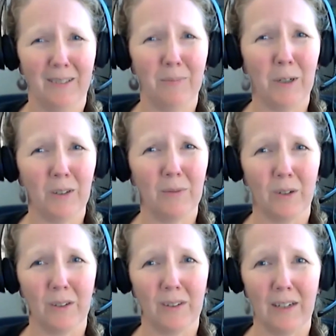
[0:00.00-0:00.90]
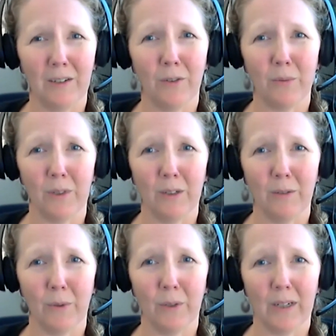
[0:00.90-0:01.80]
especially for our stage 3
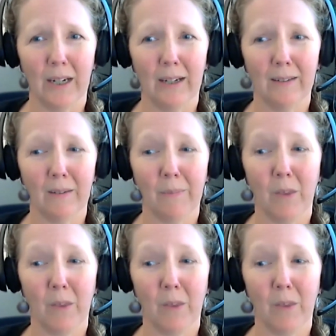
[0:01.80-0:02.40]
and 4 cats.